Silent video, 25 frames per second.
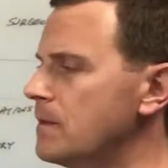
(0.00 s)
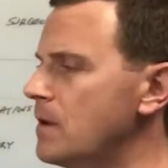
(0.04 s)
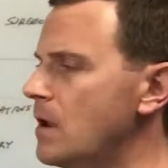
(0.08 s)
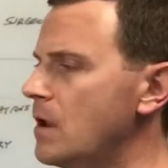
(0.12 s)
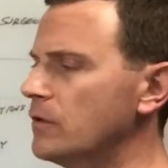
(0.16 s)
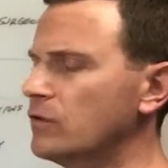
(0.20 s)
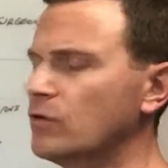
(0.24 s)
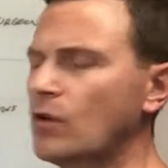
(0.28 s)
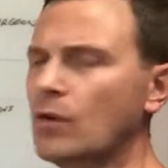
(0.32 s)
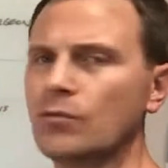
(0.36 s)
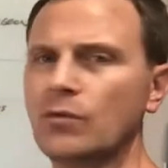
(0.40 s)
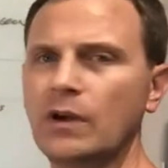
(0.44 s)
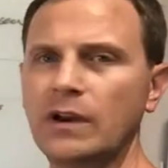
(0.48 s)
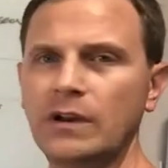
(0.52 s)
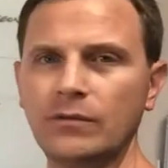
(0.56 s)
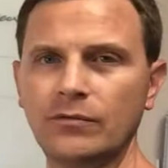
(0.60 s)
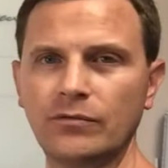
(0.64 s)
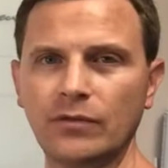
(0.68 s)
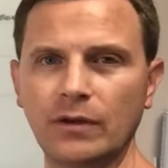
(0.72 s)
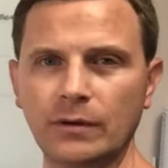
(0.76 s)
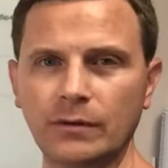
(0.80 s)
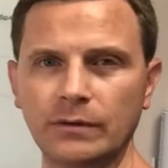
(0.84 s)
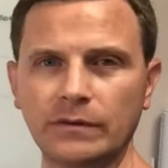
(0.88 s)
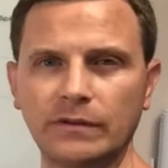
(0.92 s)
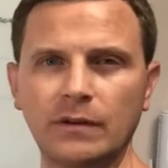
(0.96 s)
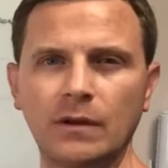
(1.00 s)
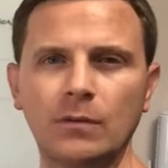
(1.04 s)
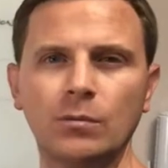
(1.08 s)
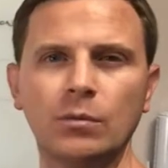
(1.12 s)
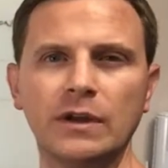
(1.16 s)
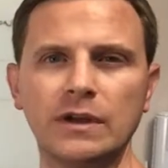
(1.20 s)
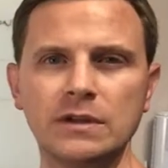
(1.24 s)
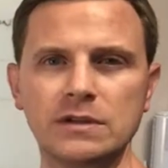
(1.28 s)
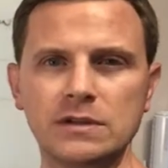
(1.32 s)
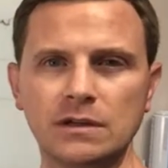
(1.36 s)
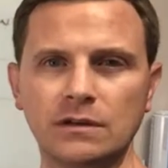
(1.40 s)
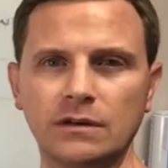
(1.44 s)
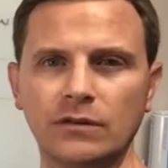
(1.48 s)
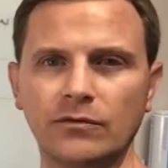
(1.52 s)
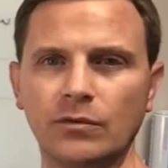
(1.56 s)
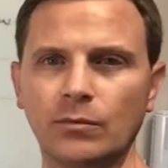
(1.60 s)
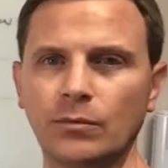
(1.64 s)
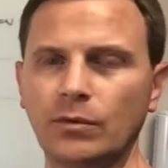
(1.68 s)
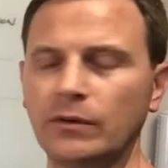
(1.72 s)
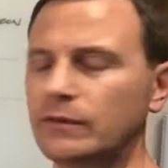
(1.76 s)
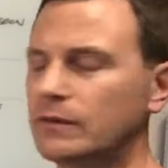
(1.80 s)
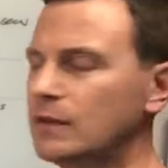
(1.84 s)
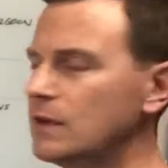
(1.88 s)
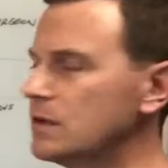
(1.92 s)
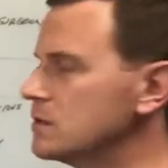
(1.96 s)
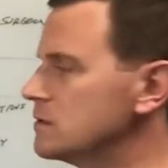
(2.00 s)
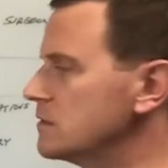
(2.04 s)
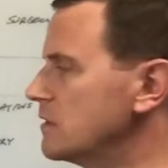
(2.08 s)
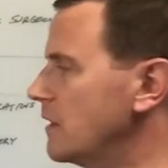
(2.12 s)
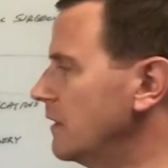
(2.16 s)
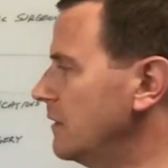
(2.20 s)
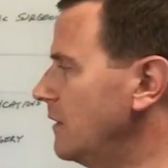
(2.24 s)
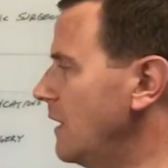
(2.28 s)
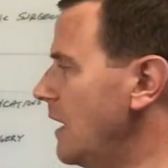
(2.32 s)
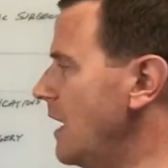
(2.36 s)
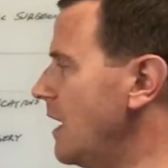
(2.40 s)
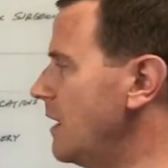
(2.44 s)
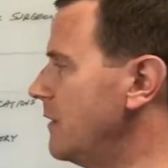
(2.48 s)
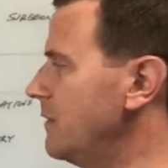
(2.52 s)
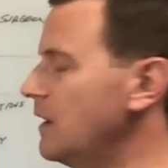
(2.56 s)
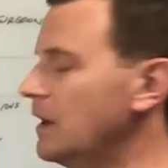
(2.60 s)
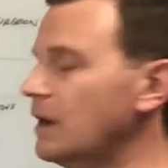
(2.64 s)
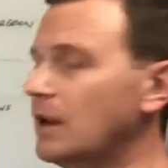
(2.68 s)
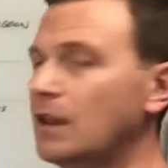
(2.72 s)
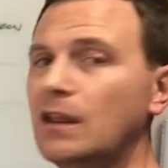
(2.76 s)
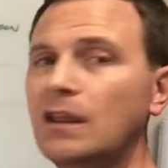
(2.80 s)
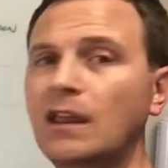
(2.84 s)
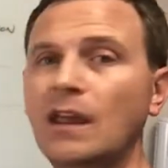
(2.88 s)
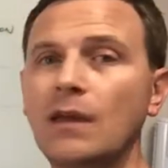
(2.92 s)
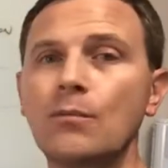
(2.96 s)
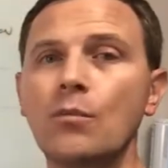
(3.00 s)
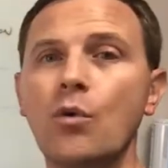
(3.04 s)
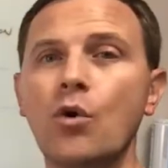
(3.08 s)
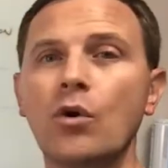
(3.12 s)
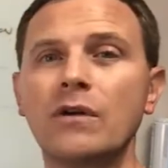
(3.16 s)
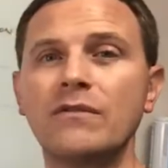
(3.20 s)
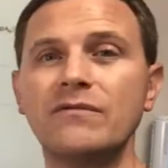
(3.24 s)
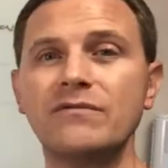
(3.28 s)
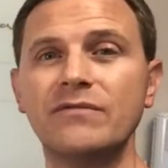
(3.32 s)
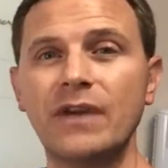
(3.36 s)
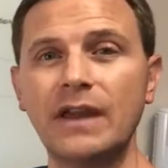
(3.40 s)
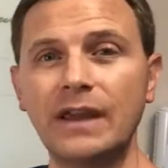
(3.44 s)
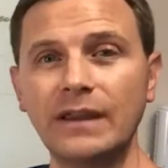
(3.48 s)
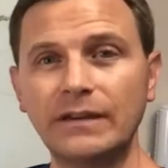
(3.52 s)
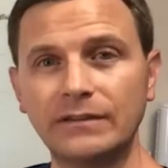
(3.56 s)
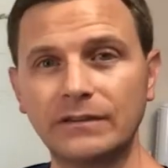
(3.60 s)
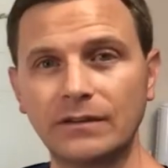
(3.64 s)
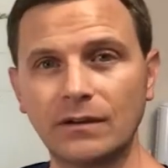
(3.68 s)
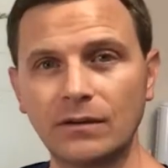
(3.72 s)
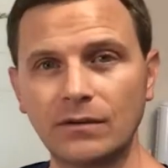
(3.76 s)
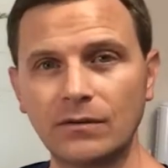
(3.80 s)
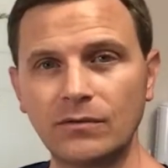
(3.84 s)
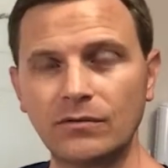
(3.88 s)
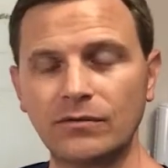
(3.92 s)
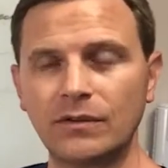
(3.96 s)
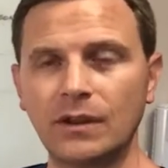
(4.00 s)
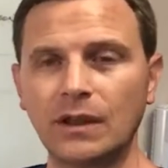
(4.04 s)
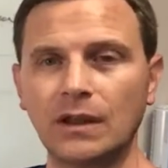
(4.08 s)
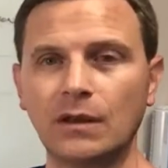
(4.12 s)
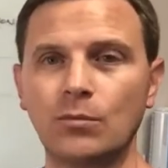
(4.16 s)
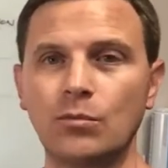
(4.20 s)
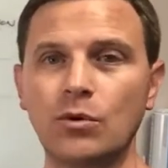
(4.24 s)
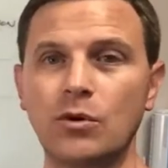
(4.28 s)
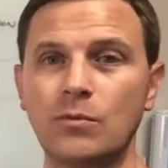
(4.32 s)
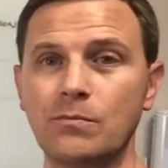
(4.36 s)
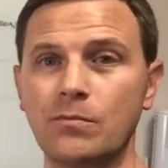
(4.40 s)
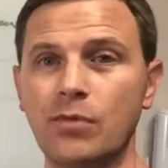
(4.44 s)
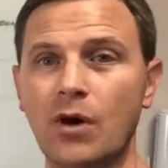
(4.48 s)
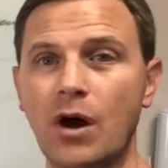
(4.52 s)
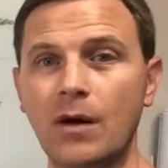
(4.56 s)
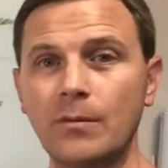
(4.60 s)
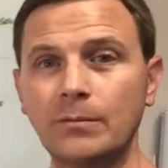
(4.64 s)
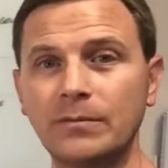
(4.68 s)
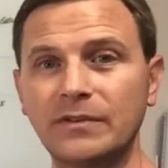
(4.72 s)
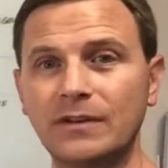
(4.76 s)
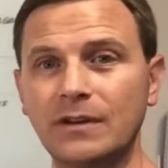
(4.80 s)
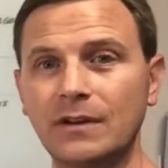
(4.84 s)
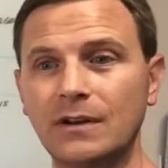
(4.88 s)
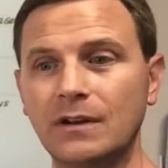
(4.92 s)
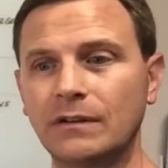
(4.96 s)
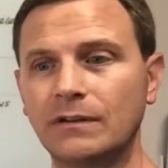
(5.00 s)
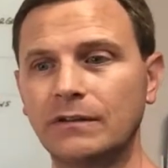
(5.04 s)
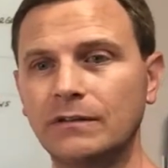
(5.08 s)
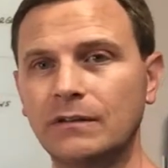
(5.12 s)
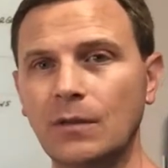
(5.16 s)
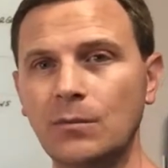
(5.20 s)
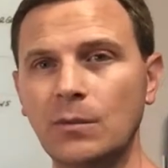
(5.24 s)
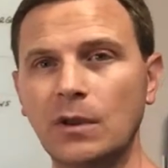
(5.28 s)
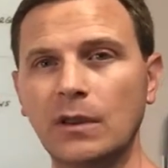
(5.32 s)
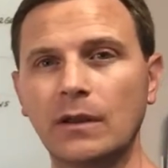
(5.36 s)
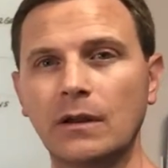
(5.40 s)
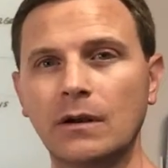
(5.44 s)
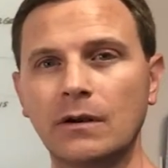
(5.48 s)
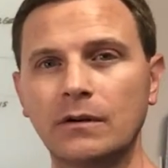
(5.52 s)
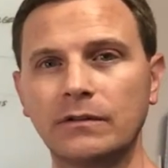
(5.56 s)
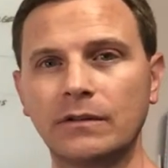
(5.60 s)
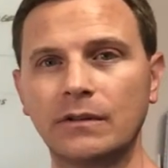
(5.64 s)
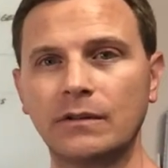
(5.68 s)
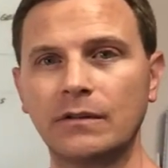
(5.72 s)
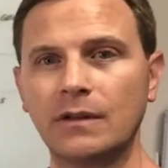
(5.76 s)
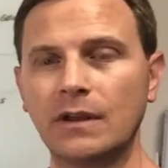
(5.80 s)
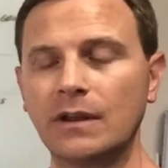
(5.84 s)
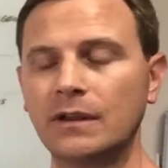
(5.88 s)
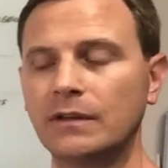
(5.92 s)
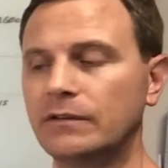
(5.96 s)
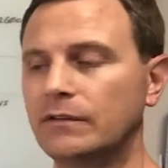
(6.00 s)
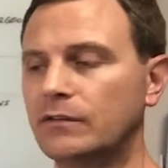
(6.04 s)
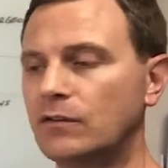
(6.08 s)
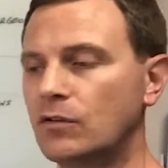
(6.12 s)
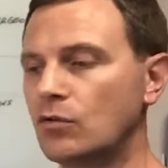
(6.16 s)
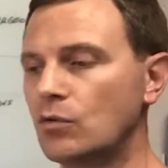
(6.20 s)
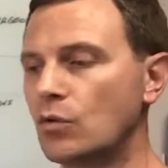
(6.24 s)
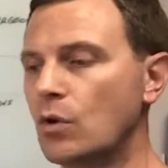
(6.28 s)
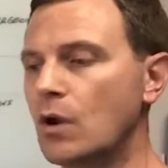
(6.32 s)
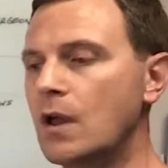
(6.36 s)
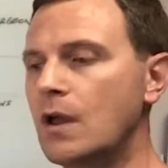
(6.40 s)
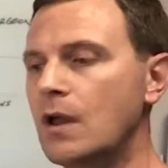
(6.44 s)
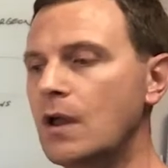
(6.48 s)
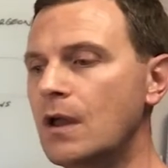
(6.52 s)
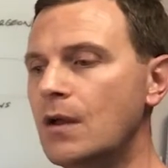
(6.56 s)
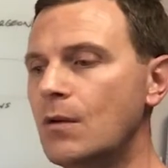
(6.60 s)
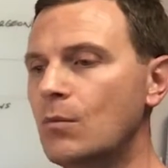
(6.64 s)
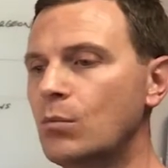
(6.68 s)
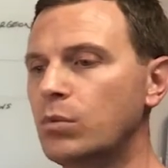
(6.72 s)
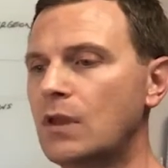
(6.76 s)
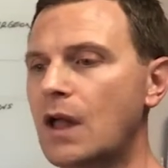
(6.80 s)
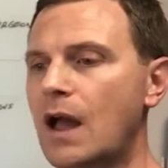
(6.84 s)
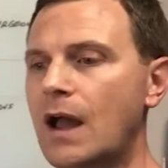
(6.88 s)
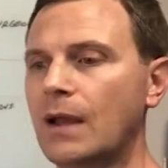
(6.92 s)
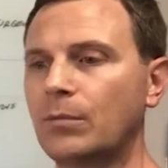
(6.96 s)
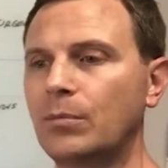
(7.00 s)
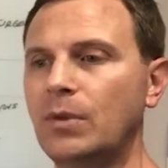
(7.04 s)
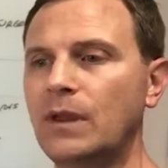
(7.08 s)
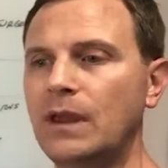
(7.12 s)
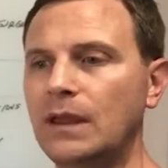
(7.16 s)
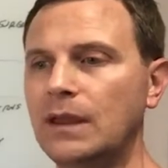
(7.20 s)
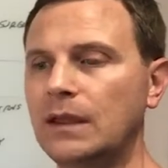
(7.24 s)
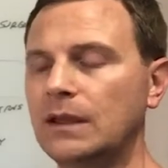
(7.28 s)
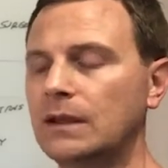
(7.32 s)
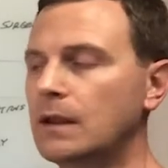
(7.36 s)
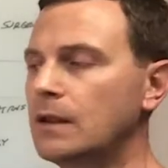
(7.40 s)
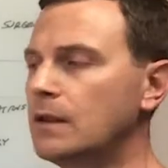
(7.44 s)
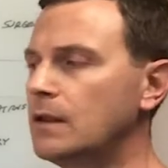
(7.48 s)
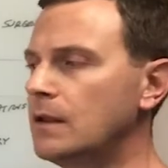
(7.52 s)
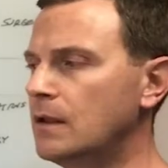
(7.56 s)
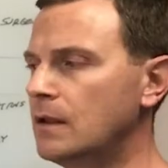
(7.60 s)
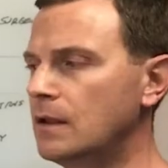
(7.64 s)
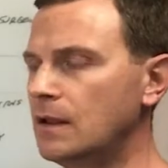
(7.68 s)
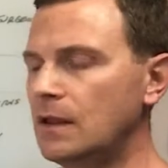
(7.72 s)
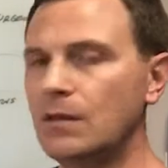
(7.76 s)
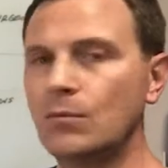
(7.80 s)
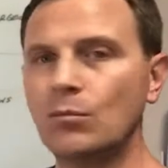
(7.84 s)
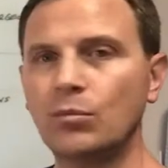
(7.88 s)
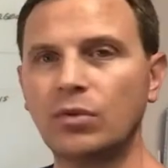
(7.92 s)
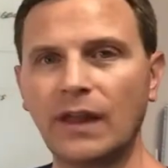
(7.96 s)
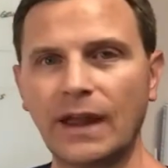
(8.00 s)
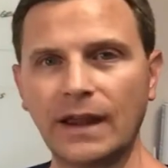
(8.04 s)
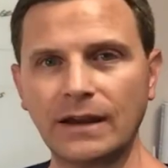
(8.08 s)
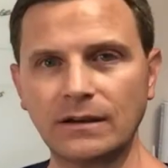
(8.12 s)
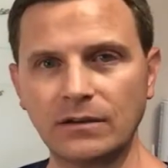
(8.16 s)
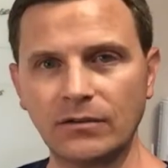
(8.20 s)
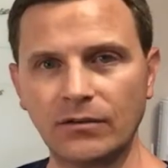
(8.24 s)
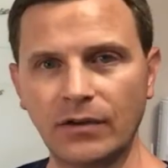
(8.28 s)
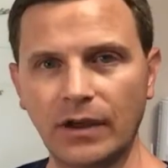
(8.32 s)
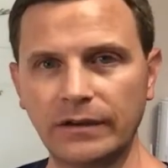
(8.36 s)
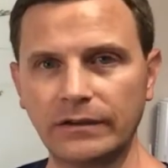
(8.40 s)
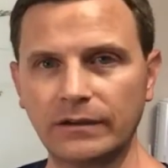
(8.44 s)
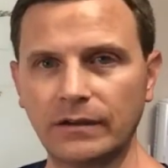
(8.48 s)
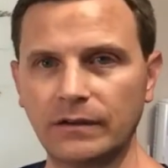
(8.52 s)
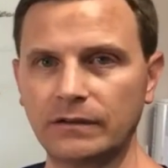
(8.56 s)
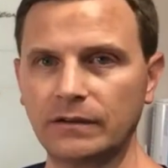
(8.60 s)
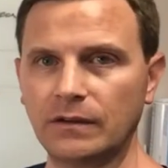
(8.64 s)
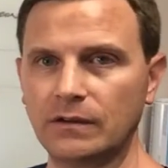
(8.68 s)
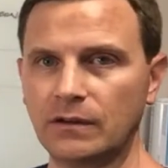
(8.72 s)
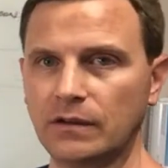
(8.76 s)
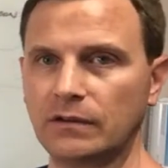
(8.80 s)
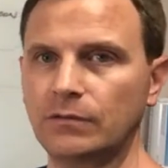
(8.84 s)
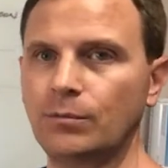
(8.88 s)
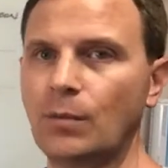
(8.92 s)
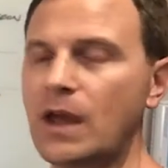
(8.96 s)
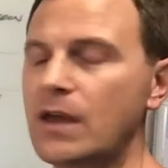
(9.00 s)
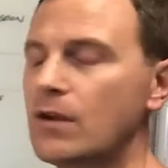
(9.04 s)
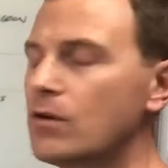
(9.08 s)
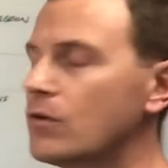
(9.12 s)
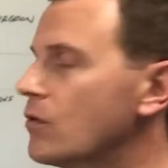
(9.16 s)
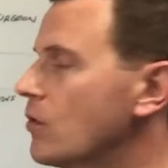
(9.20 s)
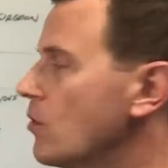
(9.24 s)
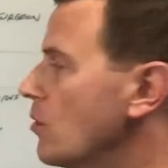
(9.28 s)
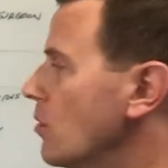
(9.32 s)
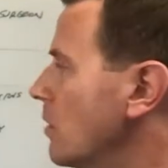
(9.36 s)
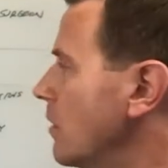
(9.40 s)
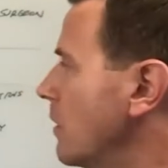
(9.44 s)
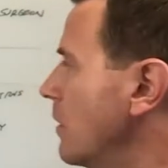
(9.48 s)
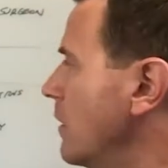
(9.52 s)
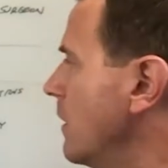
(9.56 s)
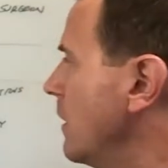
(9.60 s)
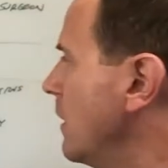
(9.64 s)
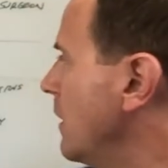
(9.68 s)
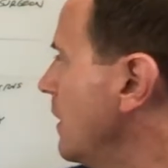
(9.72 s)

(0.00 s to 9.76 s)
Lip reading: It's called radiofrequency ablation, different procedures like that. And then it can get more invasive. They can put pumps in and stimulators and things to block pain, implant devices in the spinal cord.